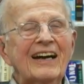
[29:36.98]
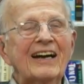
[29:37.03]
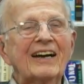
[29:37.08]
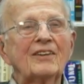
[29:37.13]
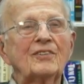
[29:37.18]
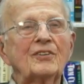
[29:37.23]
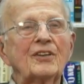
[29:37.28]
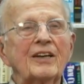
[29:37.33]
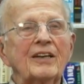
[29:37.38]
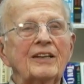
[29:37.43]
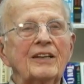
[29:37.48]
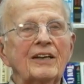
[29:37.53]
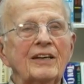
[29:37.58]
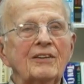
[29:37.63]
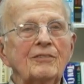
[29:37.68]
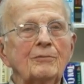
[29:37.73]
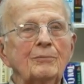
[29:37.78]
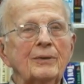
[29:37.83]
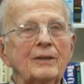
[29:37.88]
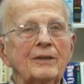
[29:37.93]
I said,
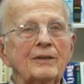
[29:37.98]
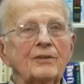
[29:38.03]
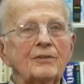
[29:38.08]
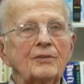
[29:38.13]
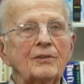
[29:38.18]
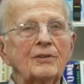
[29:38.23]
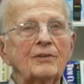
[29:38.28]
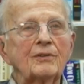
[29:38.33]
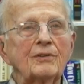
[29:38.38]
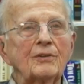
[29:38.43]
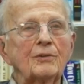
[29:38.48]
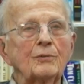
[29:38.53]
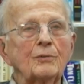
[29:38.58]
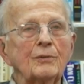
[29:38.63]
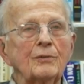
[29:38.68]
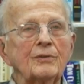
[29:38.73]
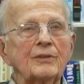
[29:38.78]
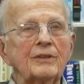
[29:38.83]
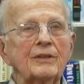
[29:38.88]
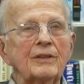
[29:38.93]
I've been seriously
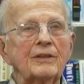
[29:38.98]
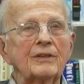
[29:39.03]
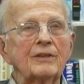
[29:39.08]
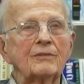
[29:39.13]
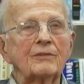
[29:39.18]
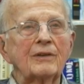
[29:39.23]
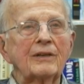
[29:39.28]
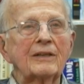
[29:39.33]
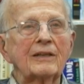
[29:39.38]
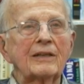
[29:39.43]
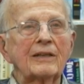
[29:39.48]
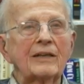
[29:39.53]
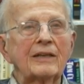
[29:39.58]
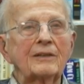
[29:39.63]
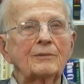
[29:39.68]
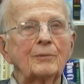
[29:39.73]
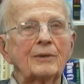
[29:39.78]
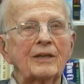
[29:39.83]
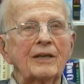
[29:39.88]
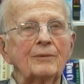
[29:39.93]
wounded in the right
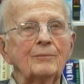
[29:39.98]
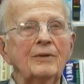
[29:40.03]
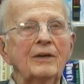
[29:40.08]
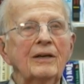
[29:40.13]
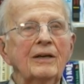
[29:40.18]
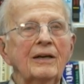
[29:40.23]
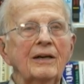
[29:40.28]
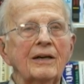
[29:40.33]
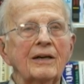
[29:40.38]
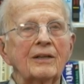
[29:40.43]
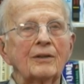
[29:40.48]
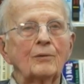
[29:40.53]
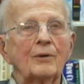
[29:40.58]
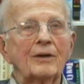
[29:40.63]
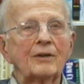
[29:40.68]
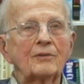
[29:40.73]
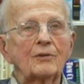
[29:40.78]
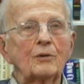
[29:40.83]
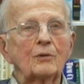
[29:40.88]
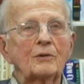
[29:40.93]
leg, but I'm
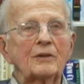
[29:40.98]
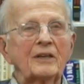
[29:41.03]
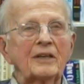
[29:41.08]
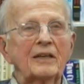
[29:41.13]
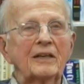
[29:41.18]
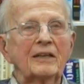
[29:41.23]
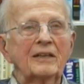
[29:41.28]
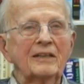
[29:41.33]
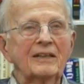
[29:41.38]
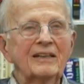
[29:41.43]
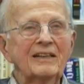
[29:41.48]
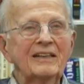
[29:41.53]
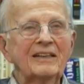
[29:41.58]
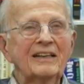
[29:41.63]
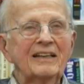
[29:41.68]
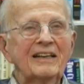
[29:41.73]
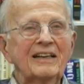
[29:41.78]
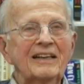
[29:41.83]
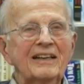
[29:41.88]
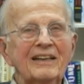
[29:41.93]
otherwise okay.
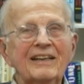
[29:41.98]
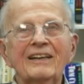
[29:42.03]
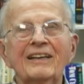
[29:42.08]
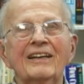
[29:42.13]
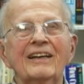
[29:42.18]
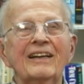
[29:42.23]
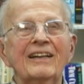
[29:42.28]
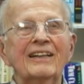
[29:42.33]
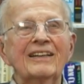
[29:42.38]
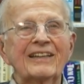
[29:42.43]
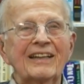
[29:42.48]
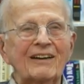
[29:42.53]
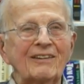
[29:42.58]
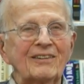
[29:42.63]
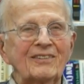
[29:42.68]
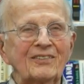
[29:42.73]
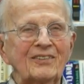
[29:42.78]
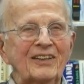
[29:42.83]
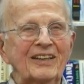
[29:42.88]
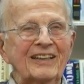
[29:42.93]
That
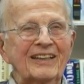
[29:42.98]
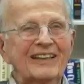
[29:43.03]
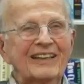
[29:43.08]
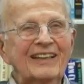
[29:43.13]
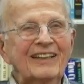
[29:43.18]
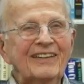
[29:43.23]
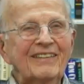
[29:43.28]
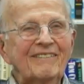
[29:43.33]
was it.